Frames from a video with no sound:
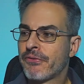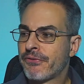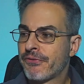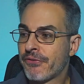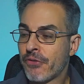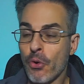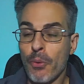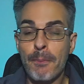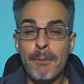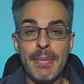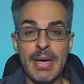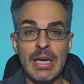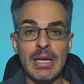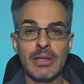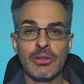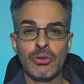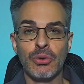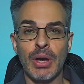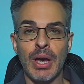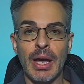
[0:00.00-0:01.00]
for me
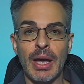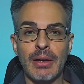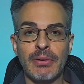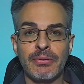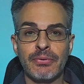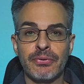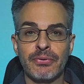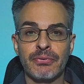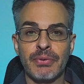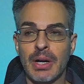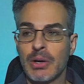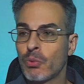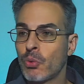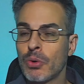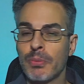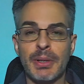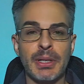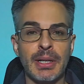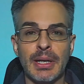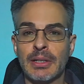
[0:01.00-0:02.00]
to have a
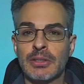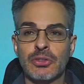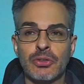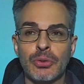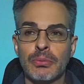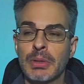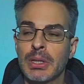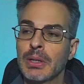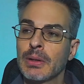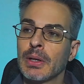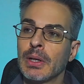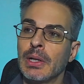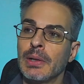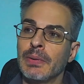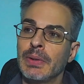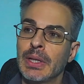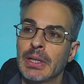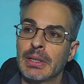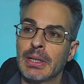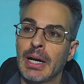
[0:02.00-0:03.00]
woman next to me,
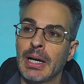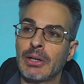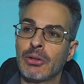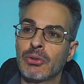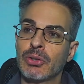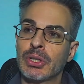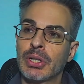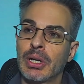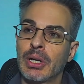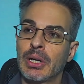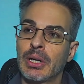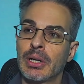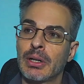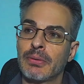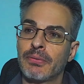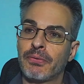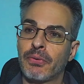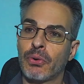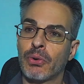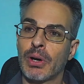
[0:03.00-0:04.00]
and I don't care
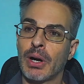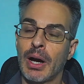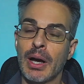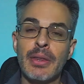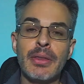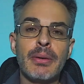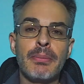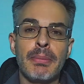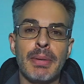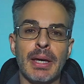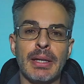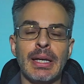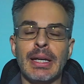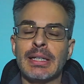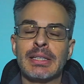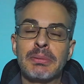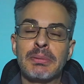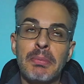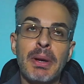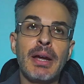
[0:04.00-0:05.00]
for other men.
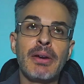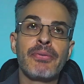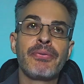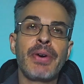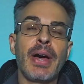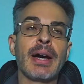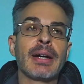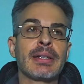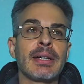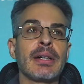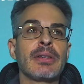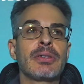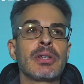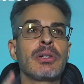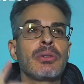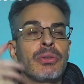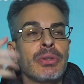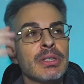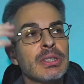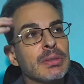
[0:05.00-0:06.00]
As a matter of fact, I'll tell
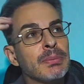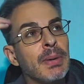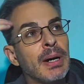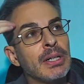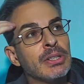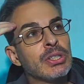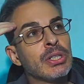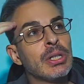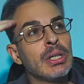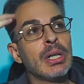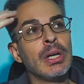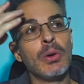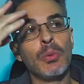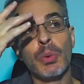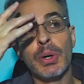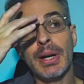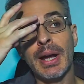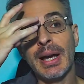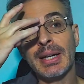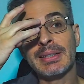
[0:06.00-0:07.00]
you this much.
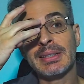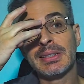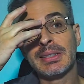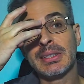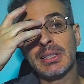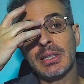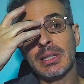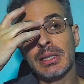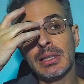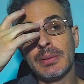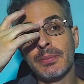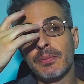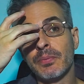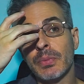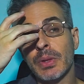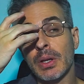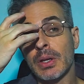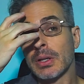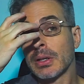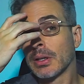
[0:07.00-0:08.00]
When I see
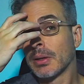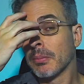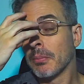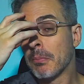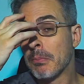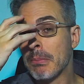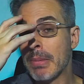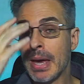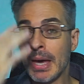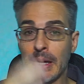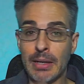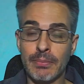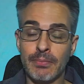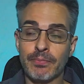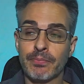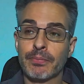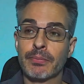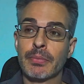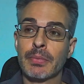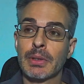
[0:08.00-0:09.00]
men,
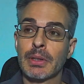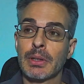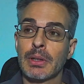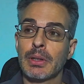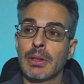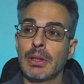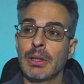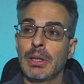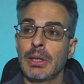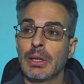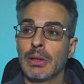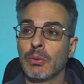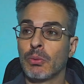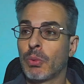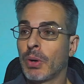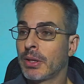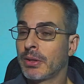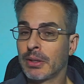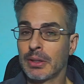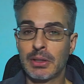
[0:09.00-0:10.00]

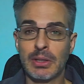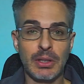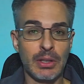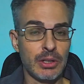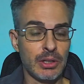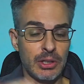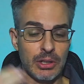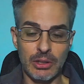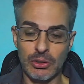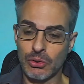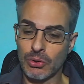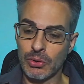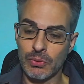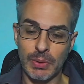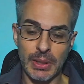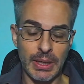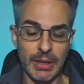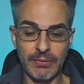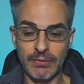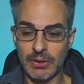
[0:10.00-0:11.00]
whether here or
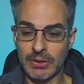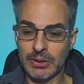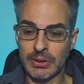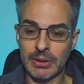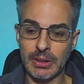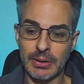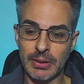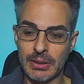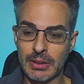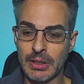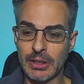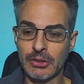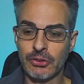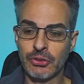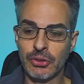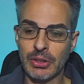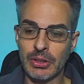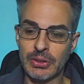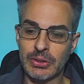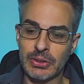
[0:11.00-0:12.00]
when I visit other
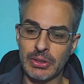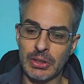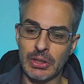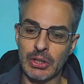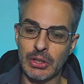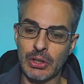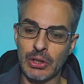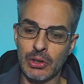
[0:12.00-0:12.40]
countries, I